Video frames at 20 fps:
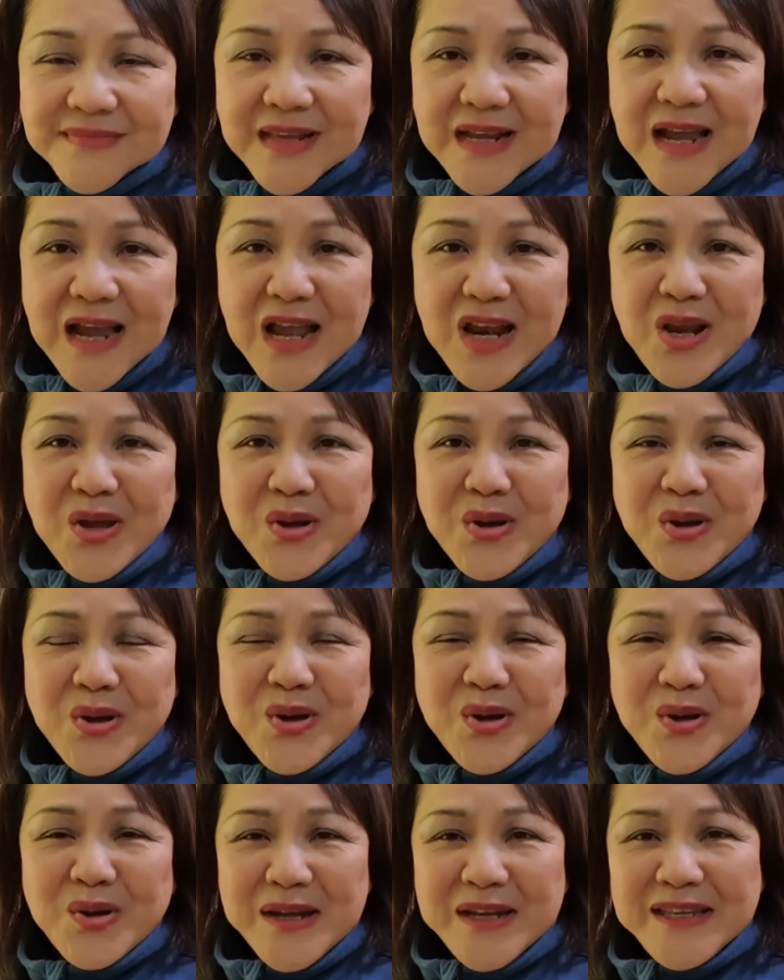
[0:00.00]

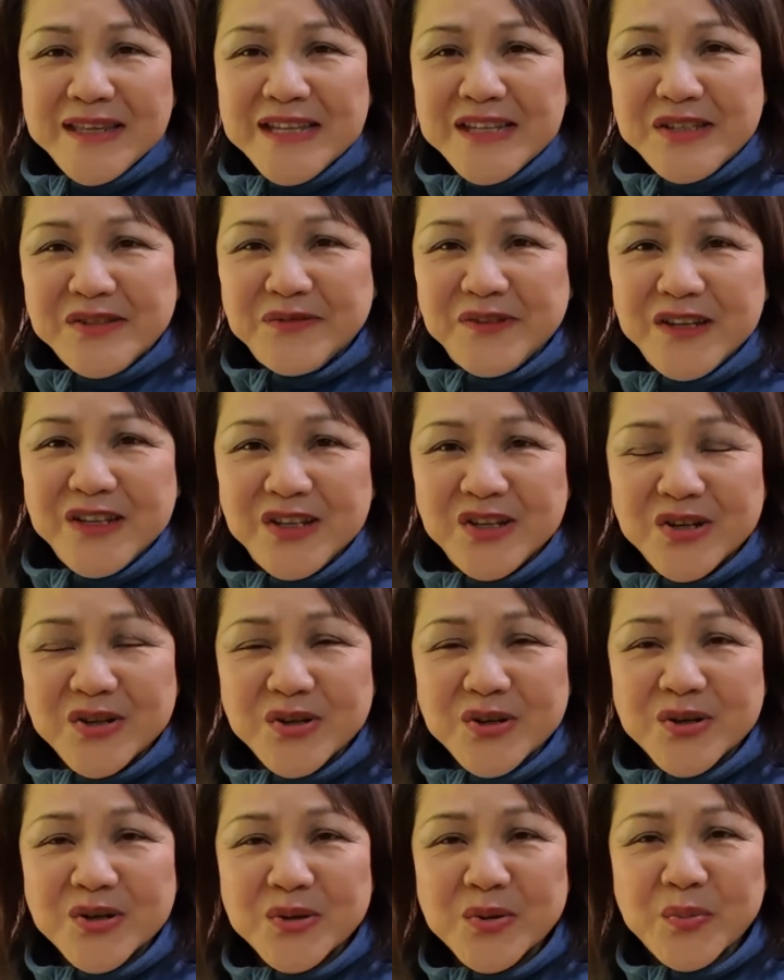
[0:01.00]
Hello, in this
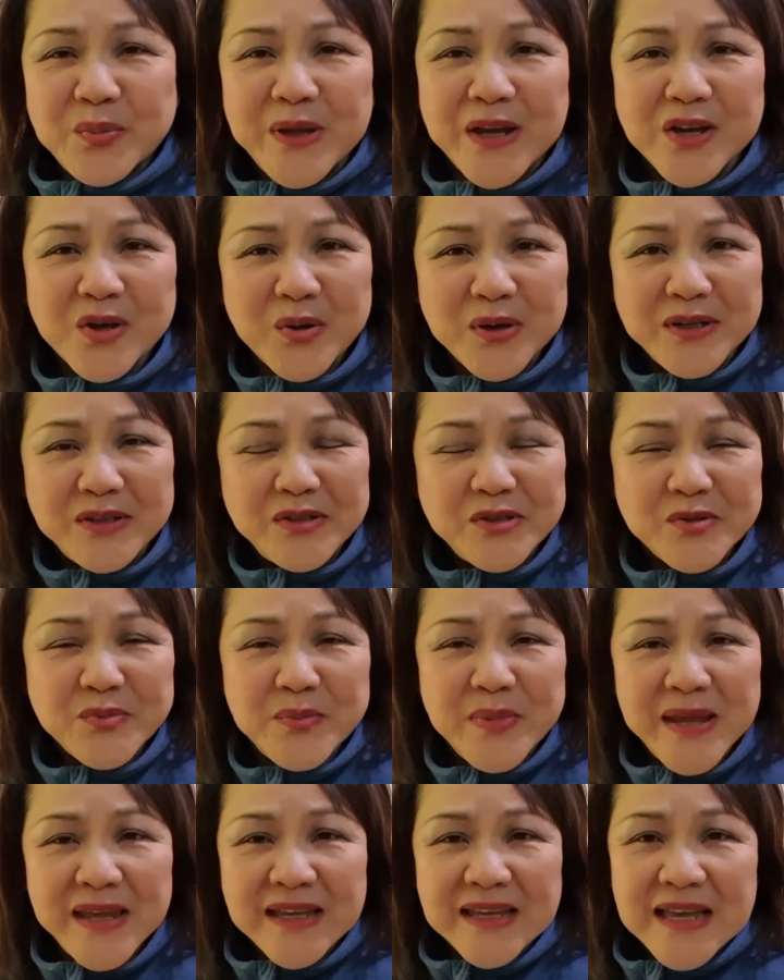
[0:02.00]
video we are going to
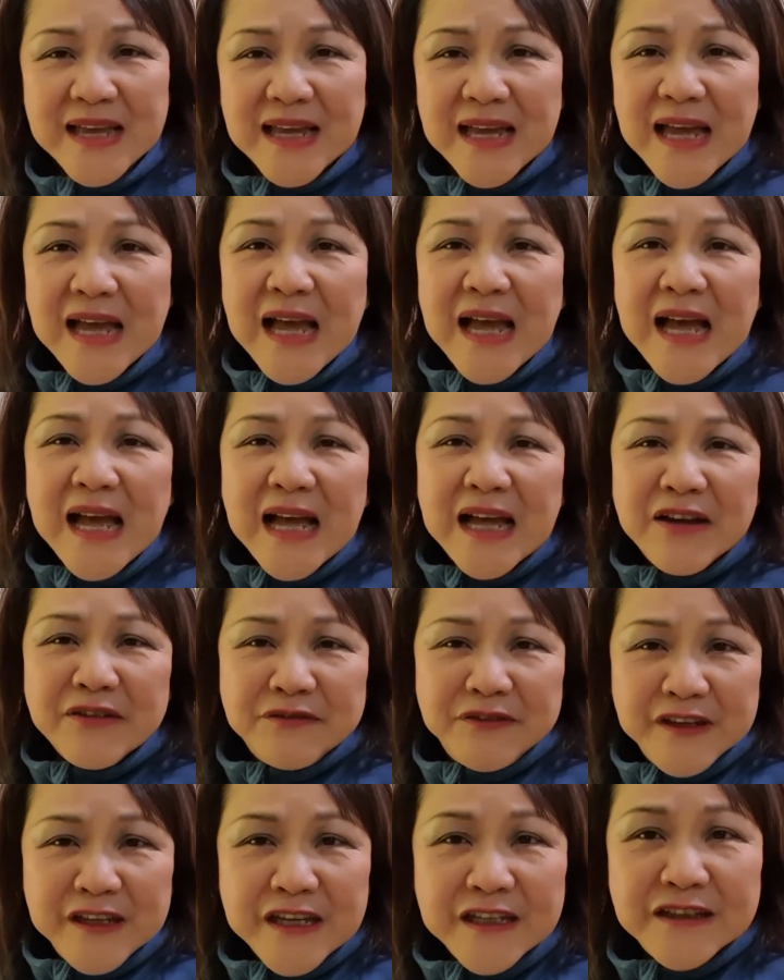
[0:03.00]
make a
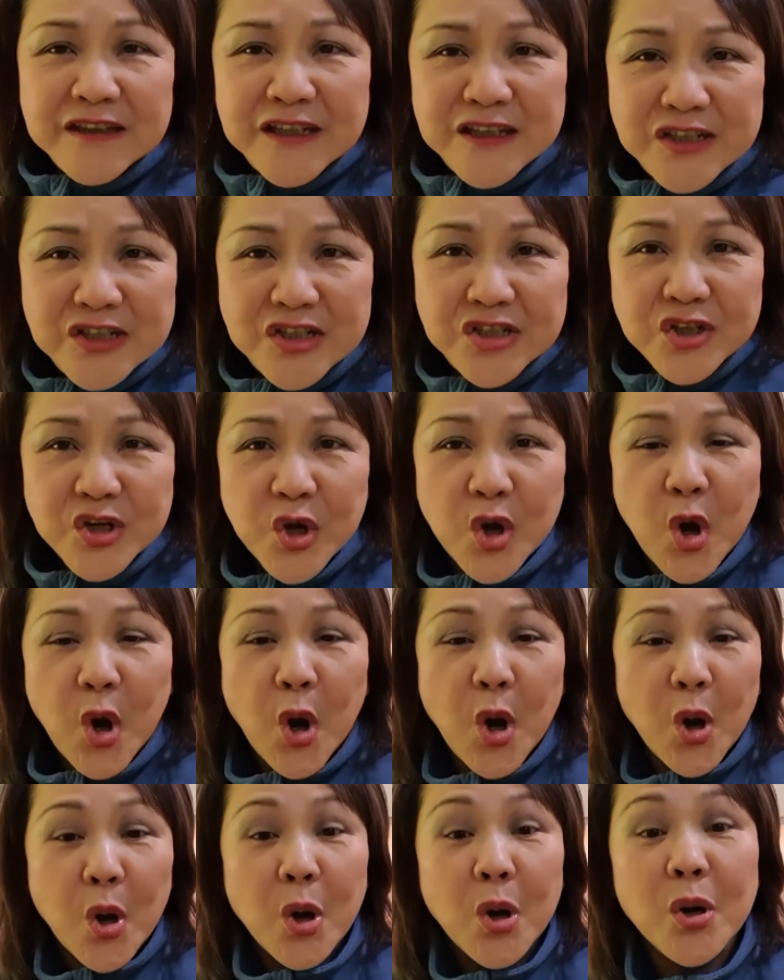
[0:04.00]
vegan dish
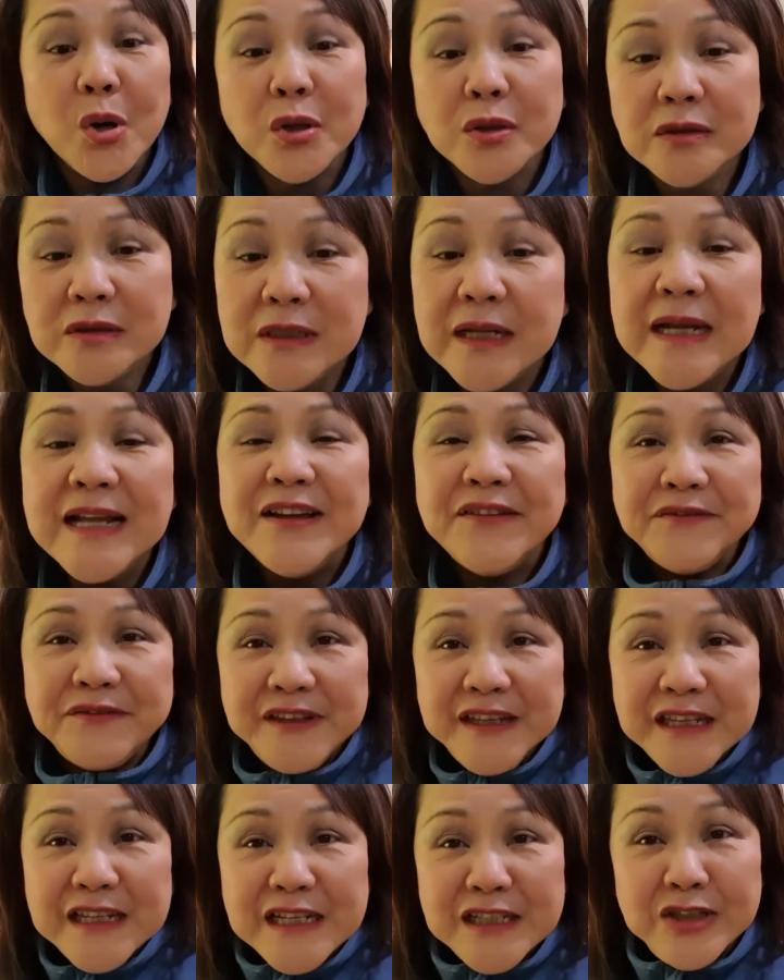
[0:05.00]
called
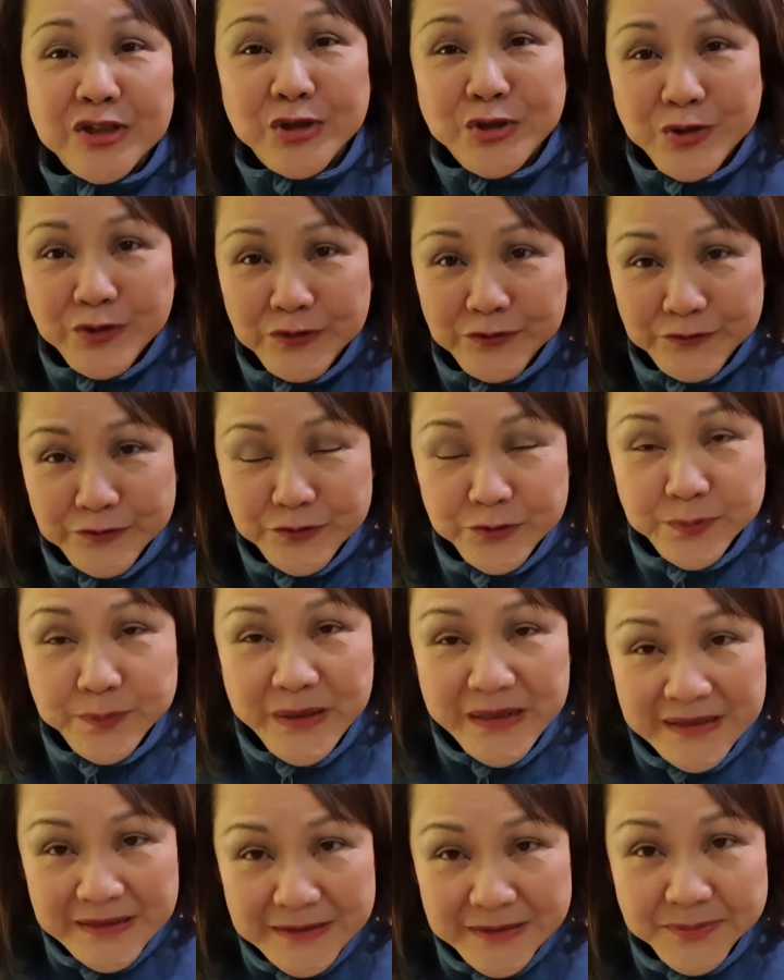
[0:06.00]
vegan tofu
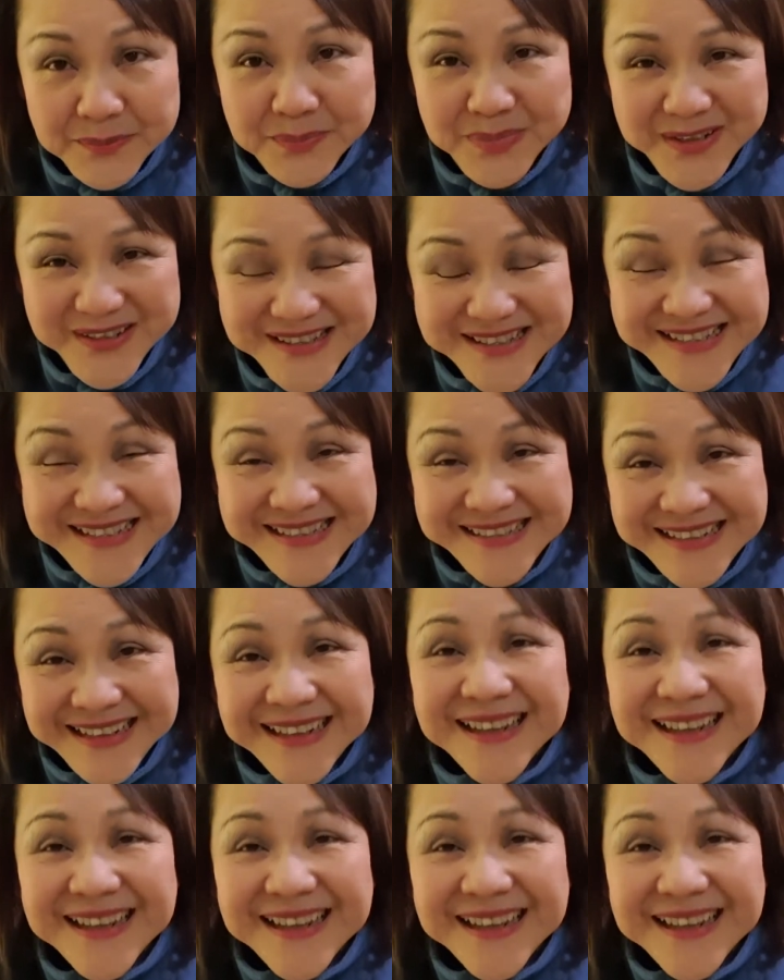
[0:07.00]
bacon bits.